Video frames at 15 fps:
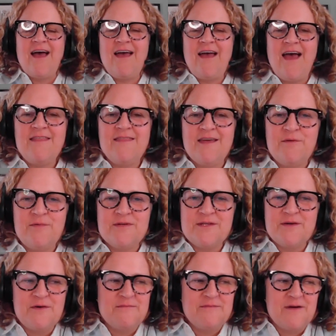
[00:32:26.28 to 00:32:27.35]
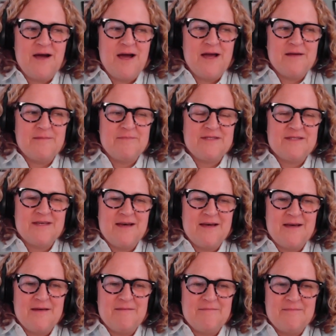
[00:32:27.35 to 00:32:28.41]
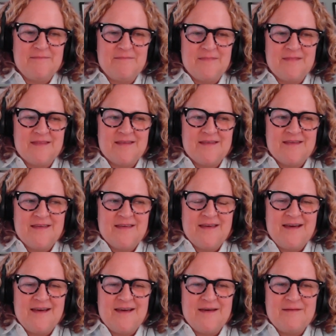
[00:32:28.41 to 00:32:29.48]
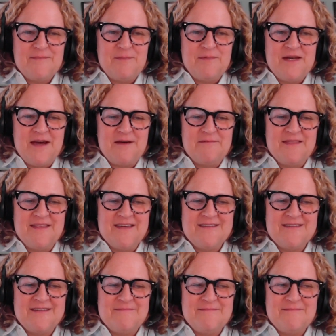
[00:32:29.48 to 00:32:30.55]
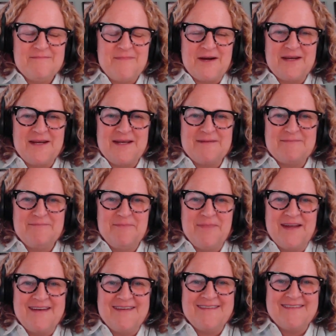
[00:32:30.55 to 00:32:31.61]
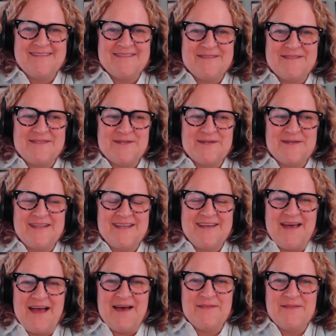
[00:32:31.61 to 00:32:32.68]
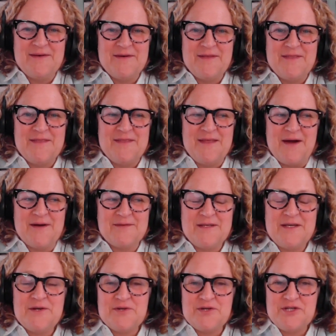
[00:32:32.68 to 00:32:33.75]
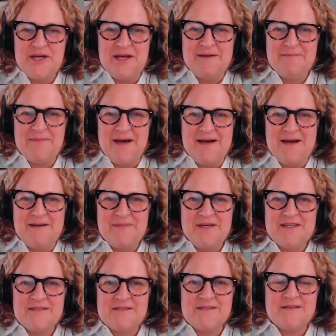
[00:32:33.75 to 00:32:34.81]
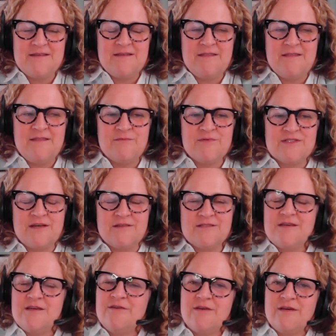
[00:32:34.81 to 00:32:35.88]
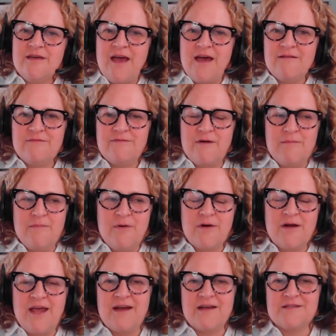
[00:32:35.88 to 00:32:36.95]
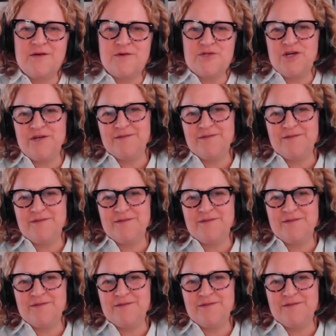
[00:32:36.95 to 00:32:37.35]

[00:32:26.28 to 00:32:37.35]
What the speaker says: I think what's overhyped, maybe not within marketing, but certainly on our leadership, is the results that you can get from organic social.